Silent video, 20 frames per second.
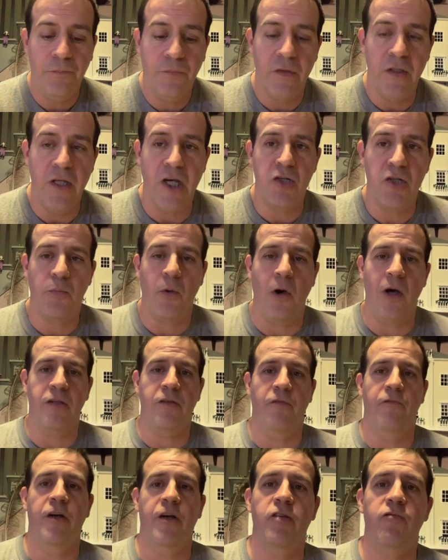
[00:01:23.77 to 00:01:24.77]
Knicks pulled out
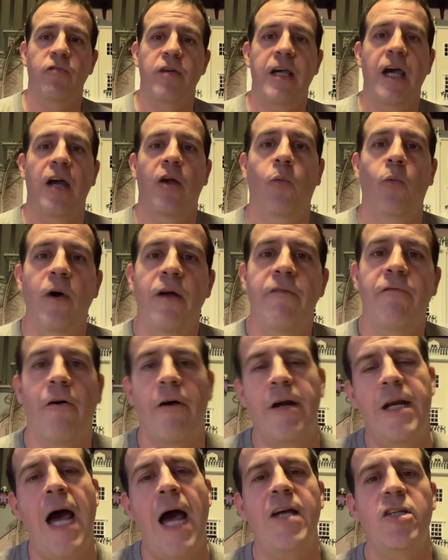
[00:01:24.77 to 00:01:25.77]
the victory, get a win,
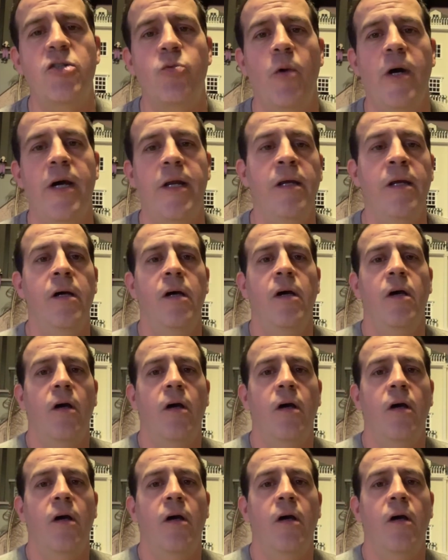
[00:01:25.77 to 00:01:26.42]
very nice win.